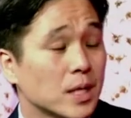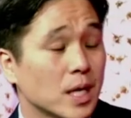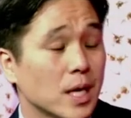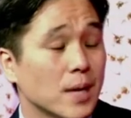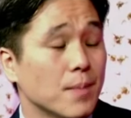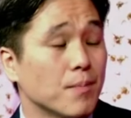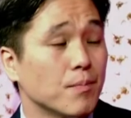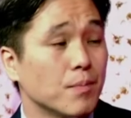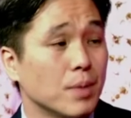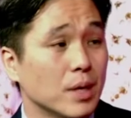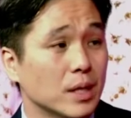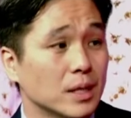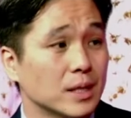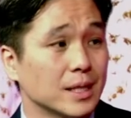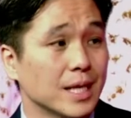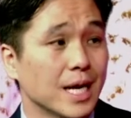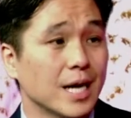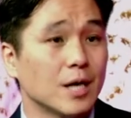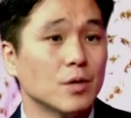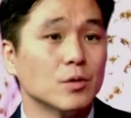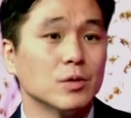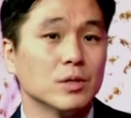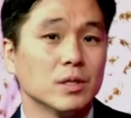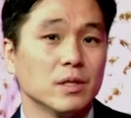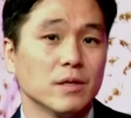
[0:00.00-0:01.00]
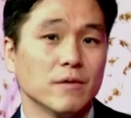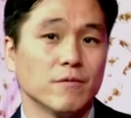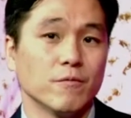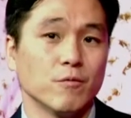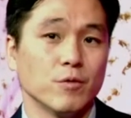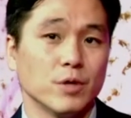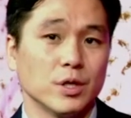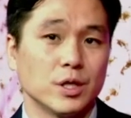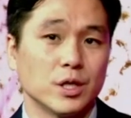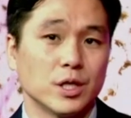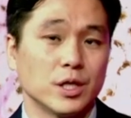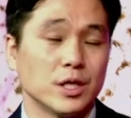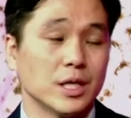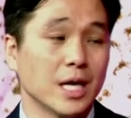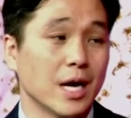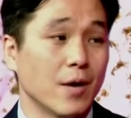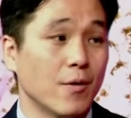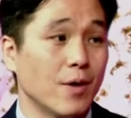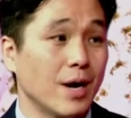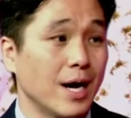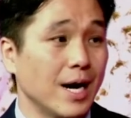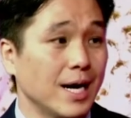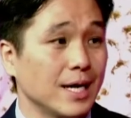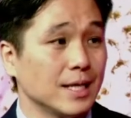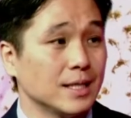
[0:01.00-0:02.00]
Um, but now if we turn
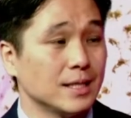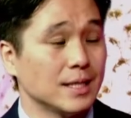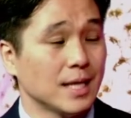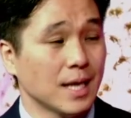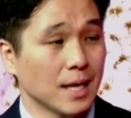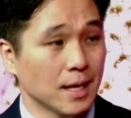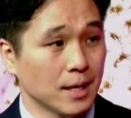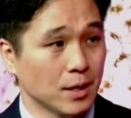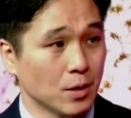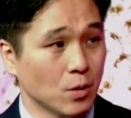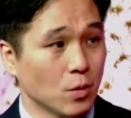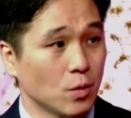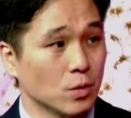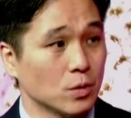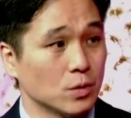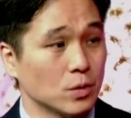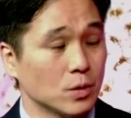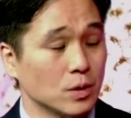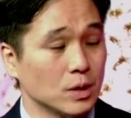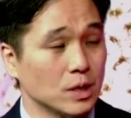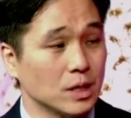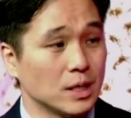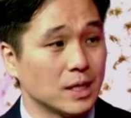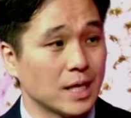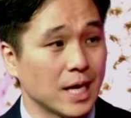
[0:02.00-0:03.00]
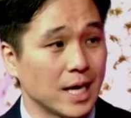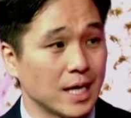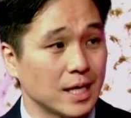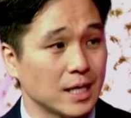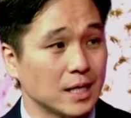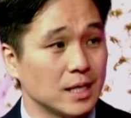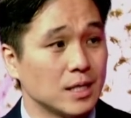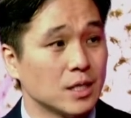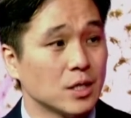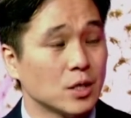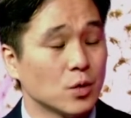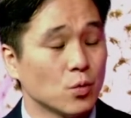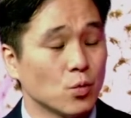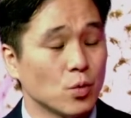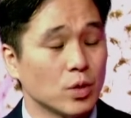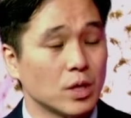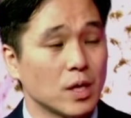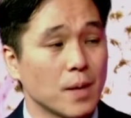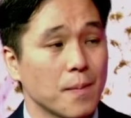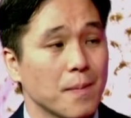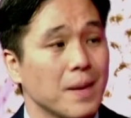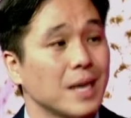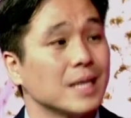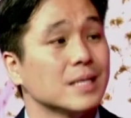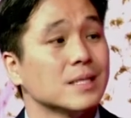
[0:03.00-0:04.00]
our eyes and also look at it with
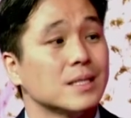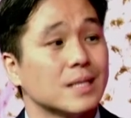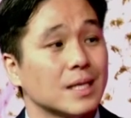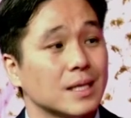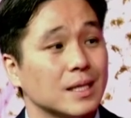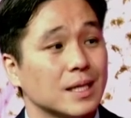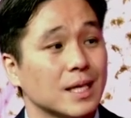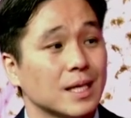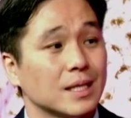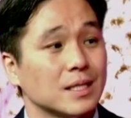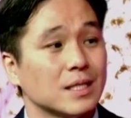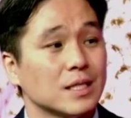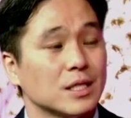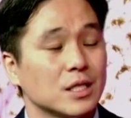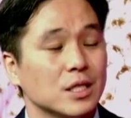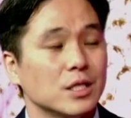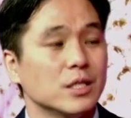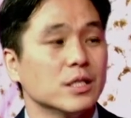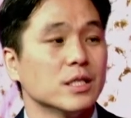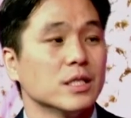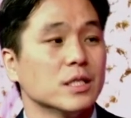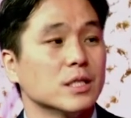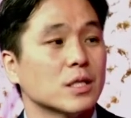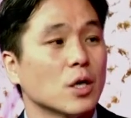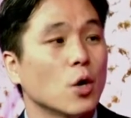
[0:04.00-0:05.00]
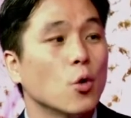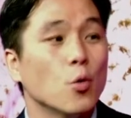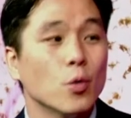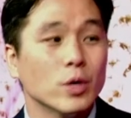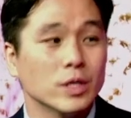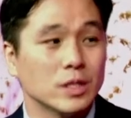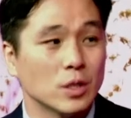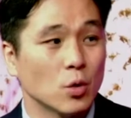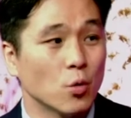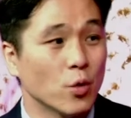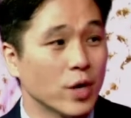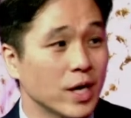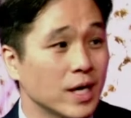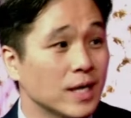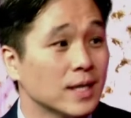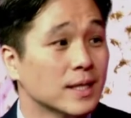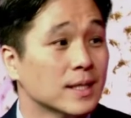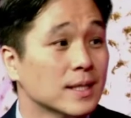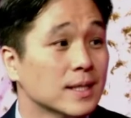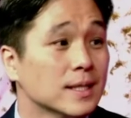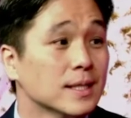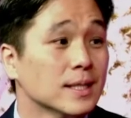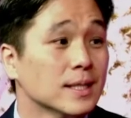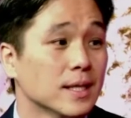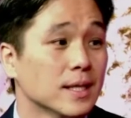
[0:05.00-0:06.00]
the mindset that there is always a way,
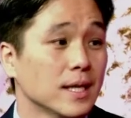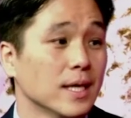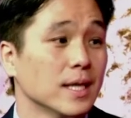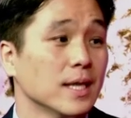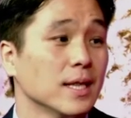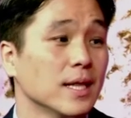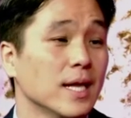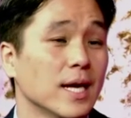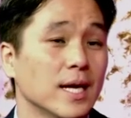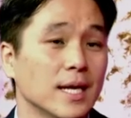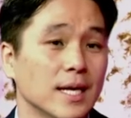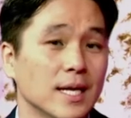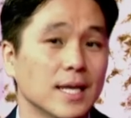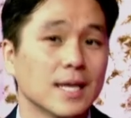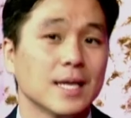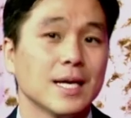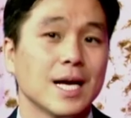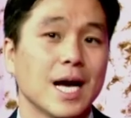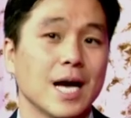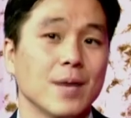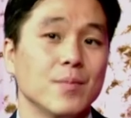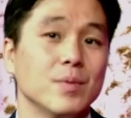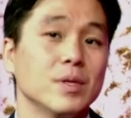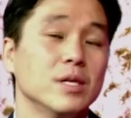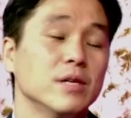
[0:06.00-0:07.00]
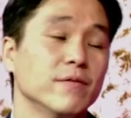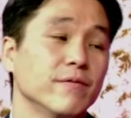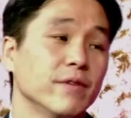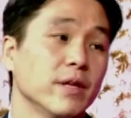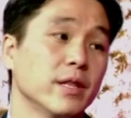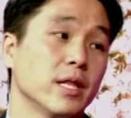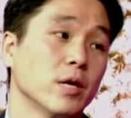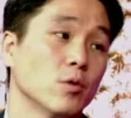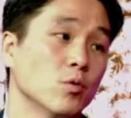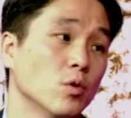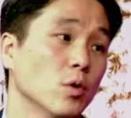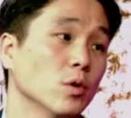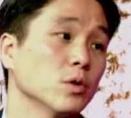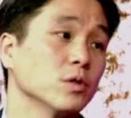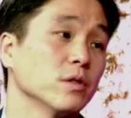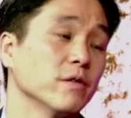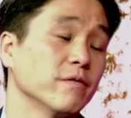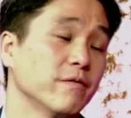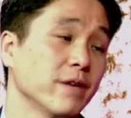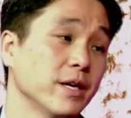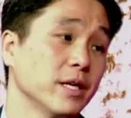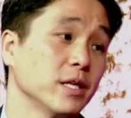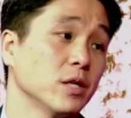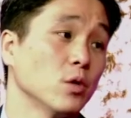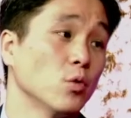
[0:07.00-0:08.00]
and then I believe that they will also
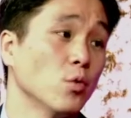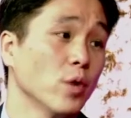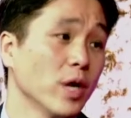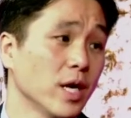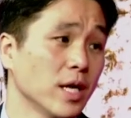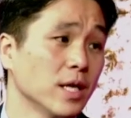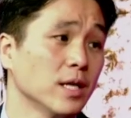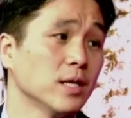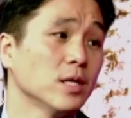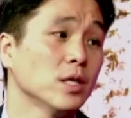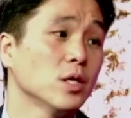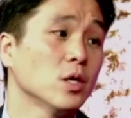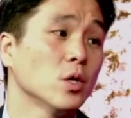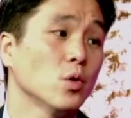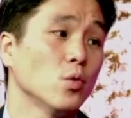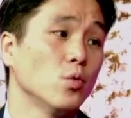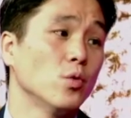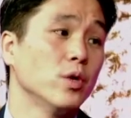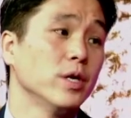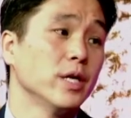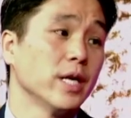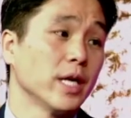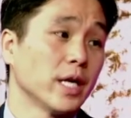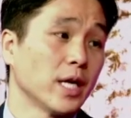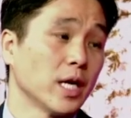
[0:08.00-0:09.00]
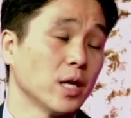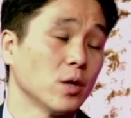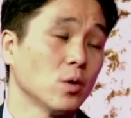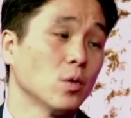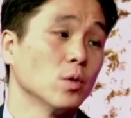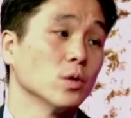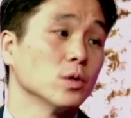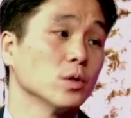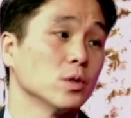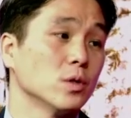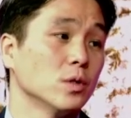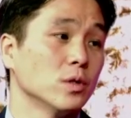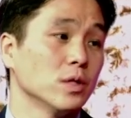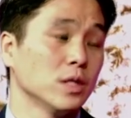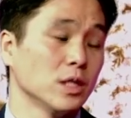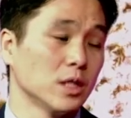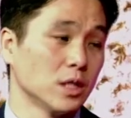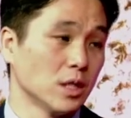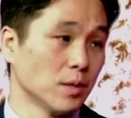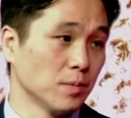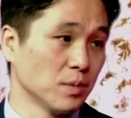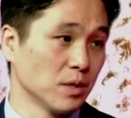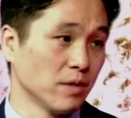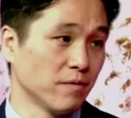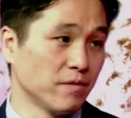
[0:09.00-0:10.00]
find a way where they can also, in
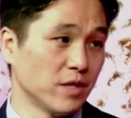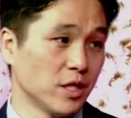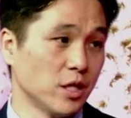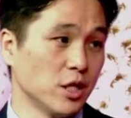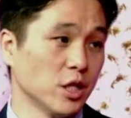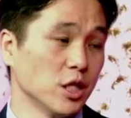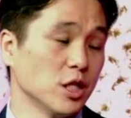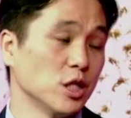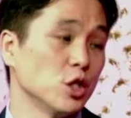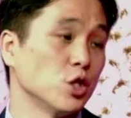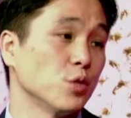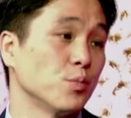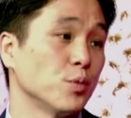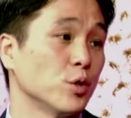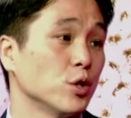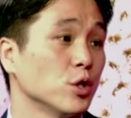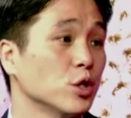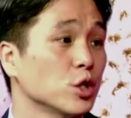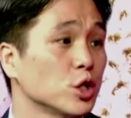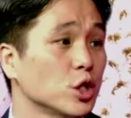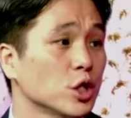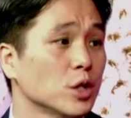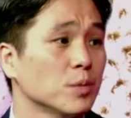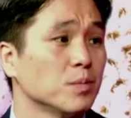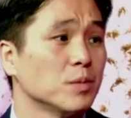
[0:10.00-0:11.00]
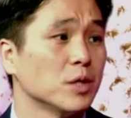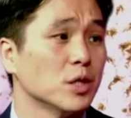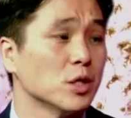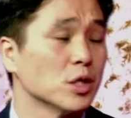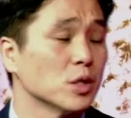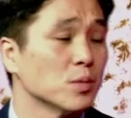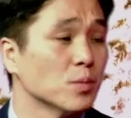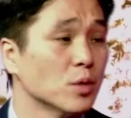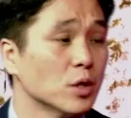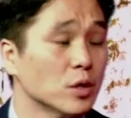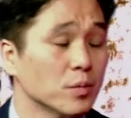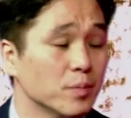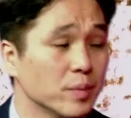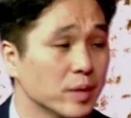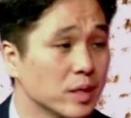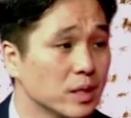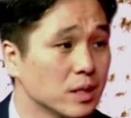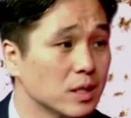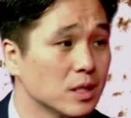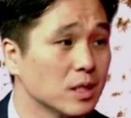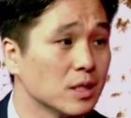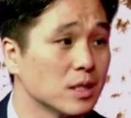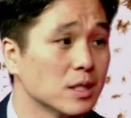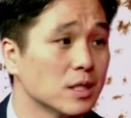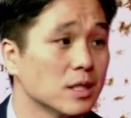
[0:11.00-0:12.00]
terms of their entrepreneurship, their small
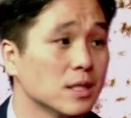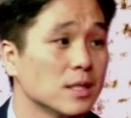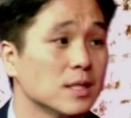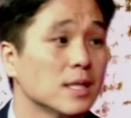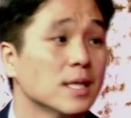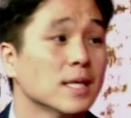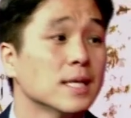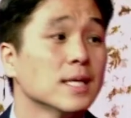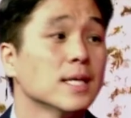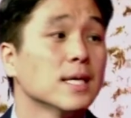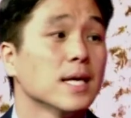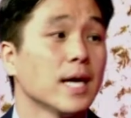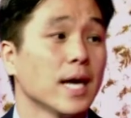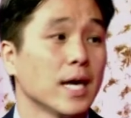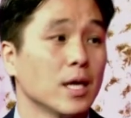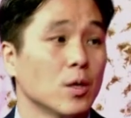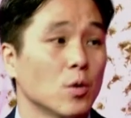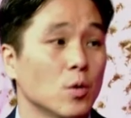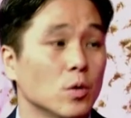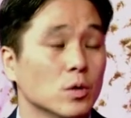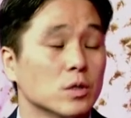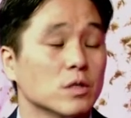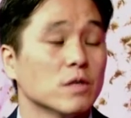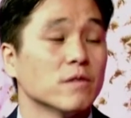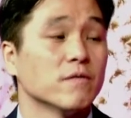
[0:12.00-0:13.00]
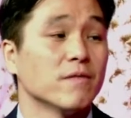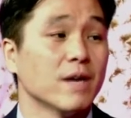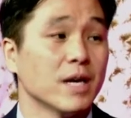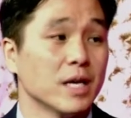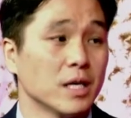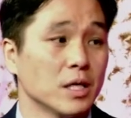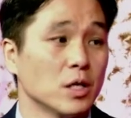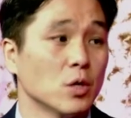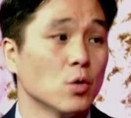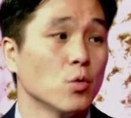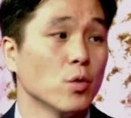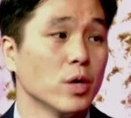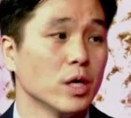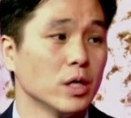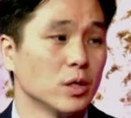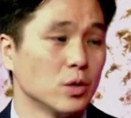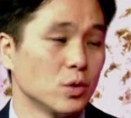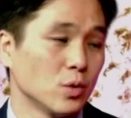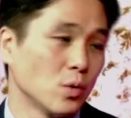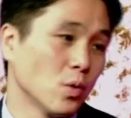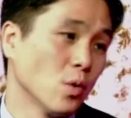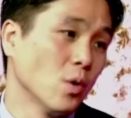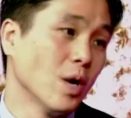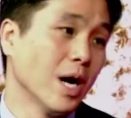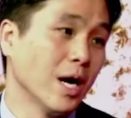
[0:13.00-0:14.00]
businesses, and also find a way
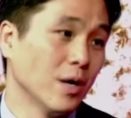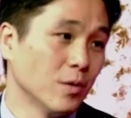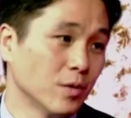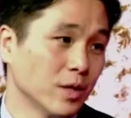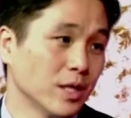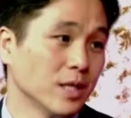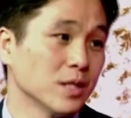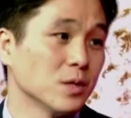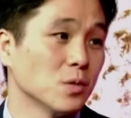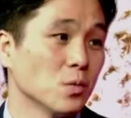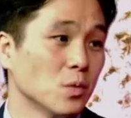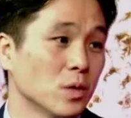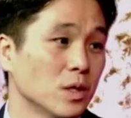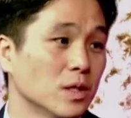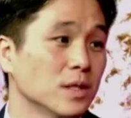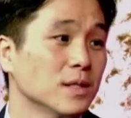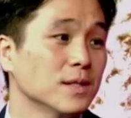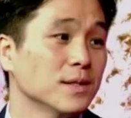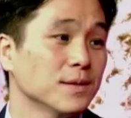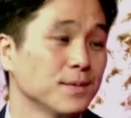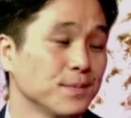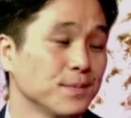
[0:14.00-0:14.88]
to go out as well.